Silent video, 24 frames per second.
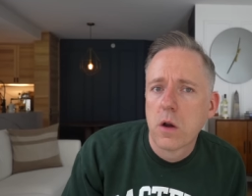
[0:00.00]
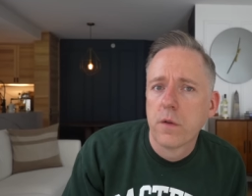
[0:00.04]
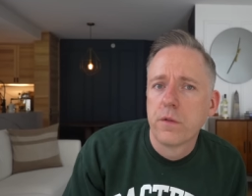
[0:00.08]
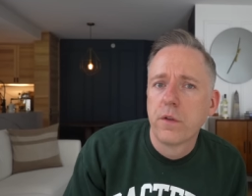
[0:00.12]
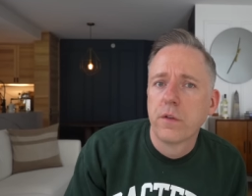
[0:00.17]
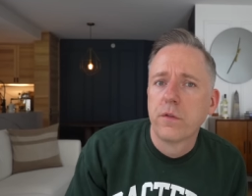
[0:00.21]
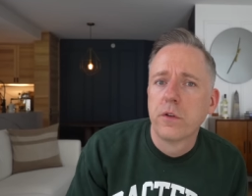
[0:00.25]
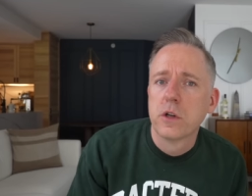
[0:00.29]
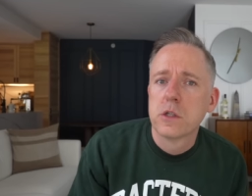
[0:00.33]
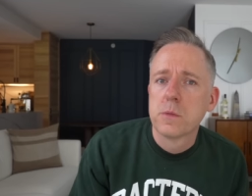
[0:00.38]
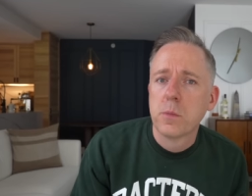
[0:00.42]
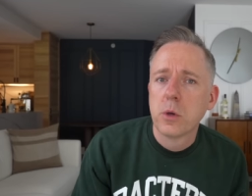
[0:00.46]
off
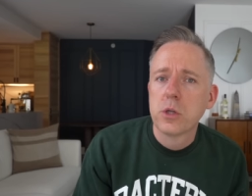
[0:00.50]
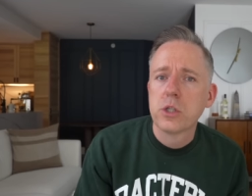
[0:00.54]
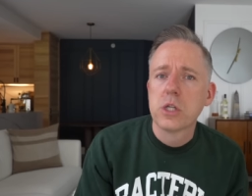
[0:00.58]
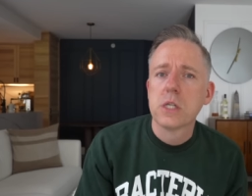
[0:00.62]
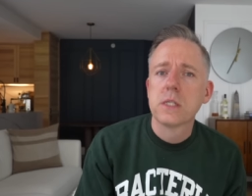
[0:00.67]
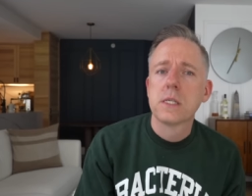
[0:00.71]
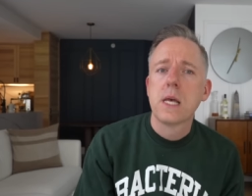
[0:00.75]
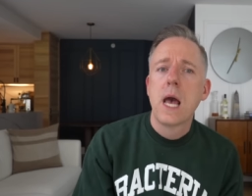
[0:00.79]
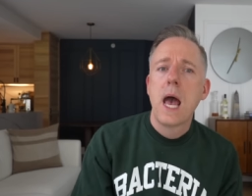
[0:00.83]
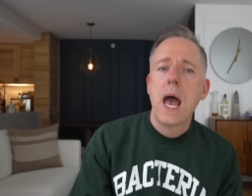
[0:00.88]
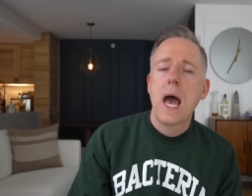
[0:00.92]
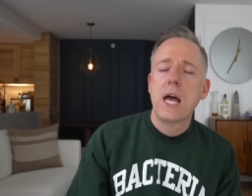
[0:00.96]
your first
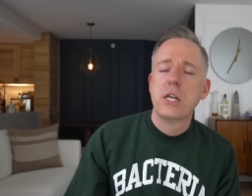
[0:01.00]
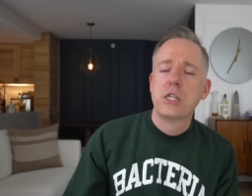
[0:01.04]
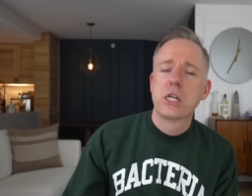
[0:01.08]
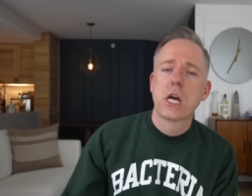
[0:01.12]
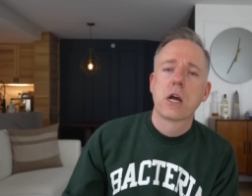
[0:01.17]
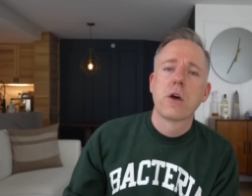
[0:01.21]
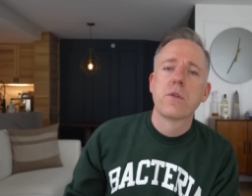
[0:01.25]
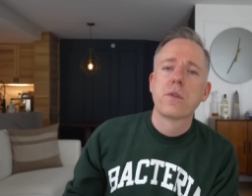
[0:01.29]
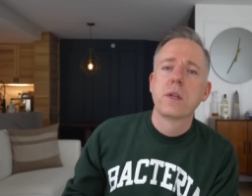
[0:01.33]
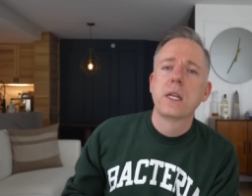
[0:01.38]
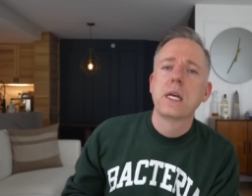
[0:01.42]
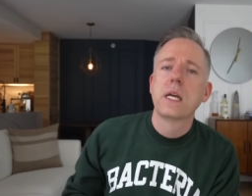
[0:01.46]
purchase and
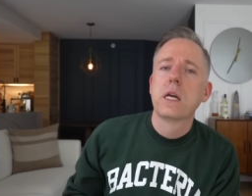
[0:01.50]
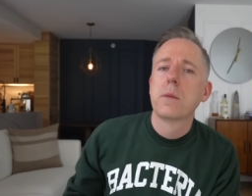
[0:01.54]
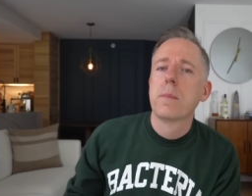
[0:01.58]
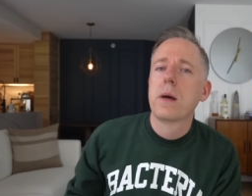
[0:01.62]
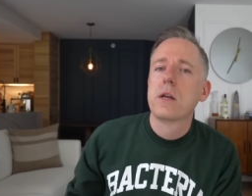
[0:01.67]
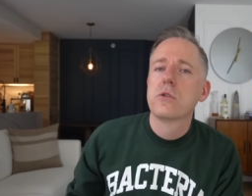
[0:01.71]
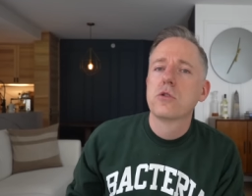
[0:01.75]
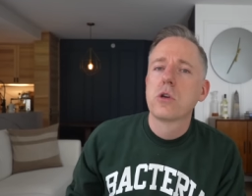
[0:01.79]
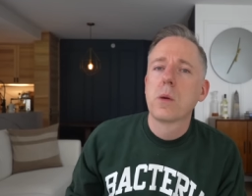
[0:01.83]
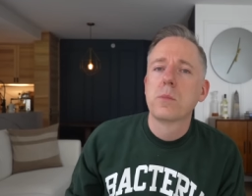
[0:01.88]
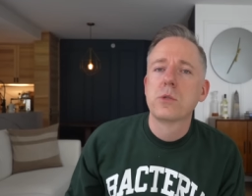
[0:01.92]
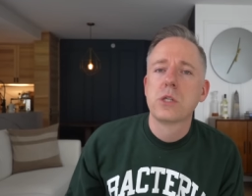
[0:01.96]
check out the link in my
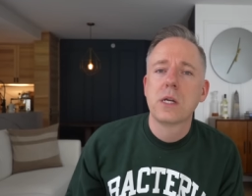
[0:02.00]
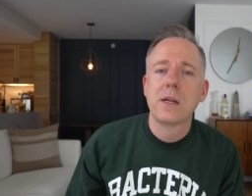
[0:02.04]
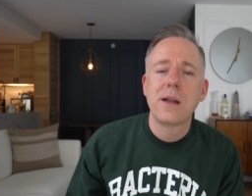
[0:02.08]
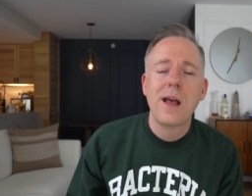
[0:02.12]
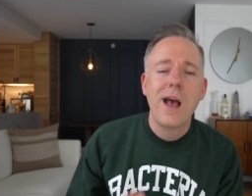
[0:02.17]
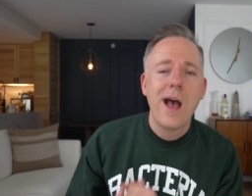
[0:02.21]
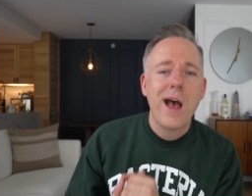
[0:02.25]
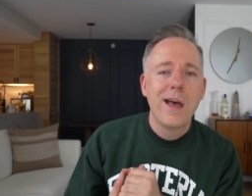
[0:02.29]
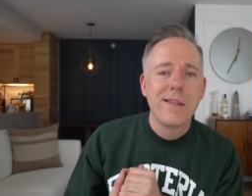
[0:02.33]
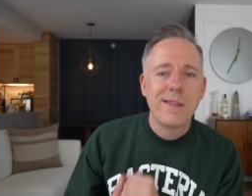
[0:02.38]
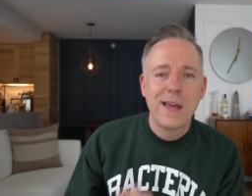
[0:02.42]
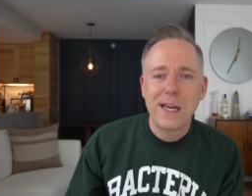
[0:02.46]
description.
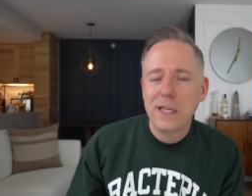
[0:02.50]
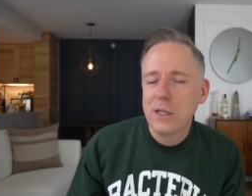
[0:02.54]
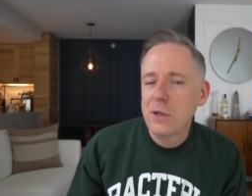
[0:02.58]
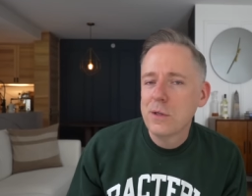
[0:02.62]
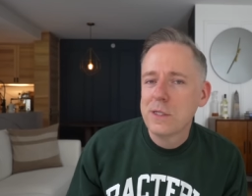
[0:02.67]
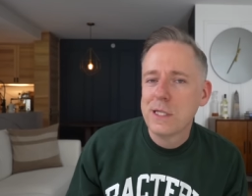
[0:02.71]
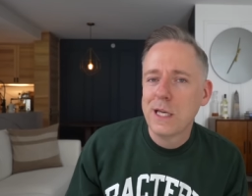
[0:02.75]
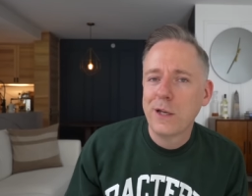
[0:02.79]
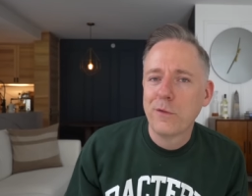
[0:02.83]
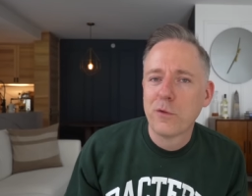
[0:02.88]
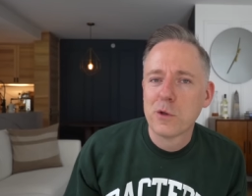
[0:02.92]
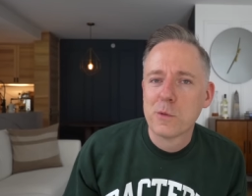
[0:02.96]
Thank you
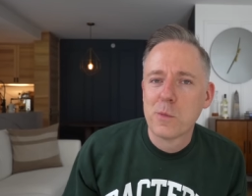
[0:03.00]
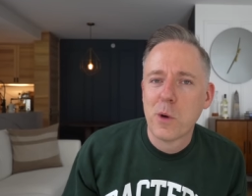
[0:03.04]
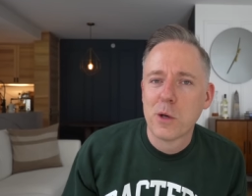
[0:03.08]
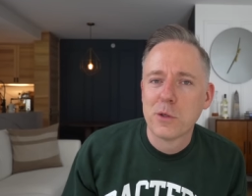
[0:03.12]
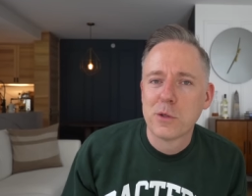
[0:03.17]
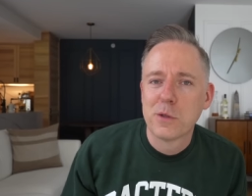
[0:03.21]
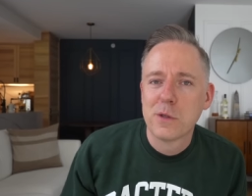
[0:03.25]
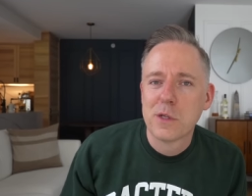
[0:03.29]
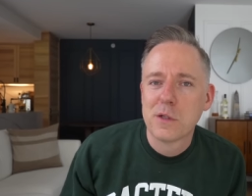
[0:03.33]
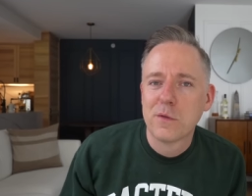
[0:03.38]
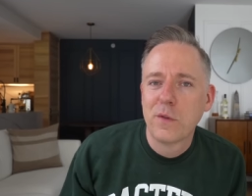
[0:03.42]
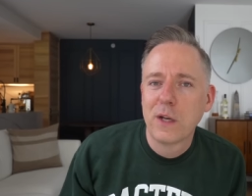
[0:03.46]
Seed for
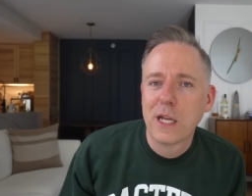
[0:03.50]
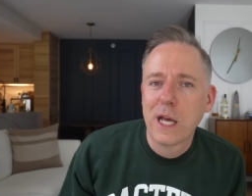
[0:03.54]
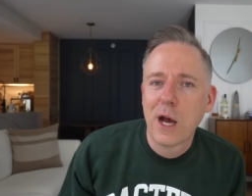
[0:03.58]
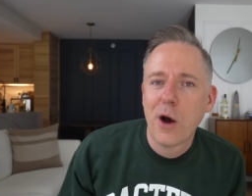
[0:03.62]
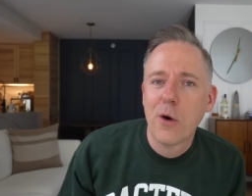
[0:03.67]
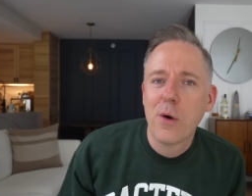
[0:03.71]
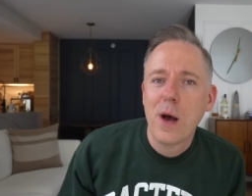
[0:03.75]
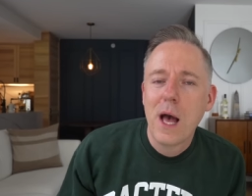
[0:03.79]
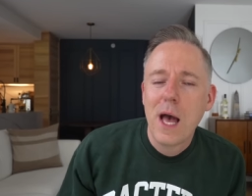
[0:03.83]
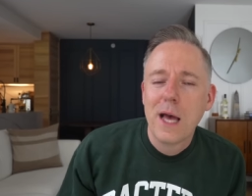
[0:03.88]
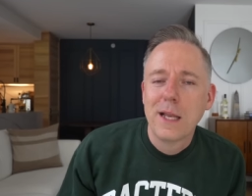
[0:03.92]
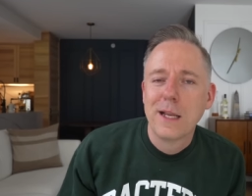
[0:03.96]
sponsoring this
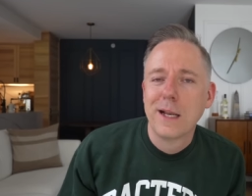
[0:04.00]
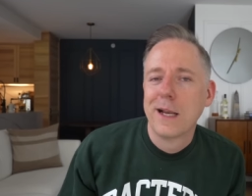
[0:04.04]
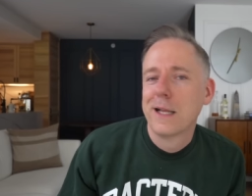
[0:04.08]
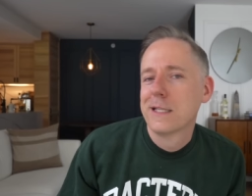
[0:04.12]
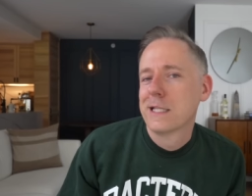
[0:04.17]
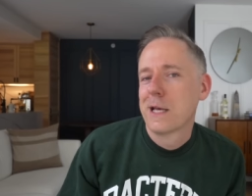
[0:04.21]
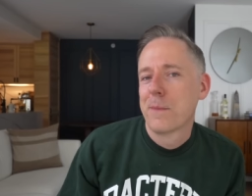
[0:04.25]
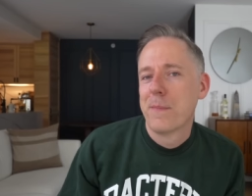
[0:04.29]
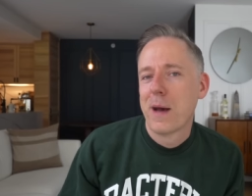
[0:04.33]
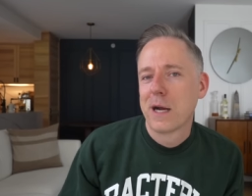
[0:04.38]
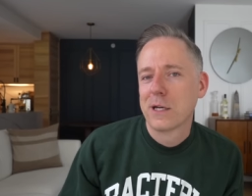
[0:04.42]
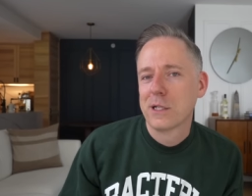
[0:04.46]
video. Then
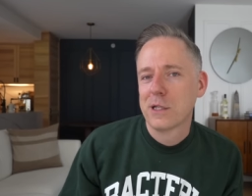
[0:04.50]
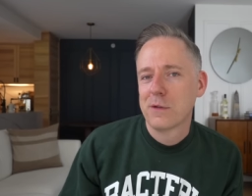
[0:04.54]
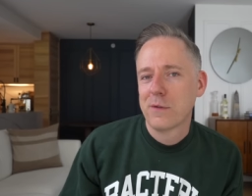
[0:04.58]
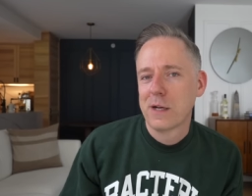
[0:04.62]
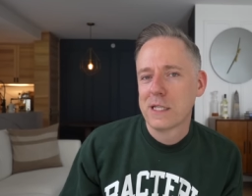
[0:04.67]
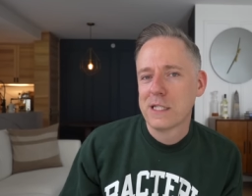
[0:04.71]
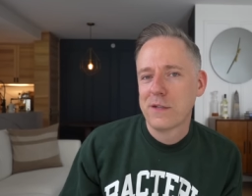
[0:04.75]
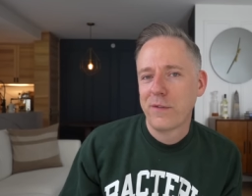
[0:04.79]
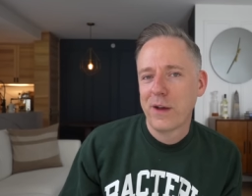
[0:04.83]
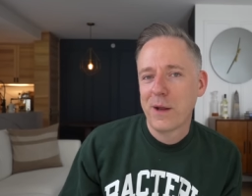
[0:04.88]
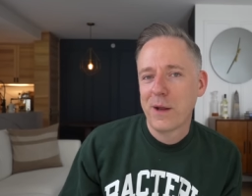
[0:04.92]
let's get back to the rest of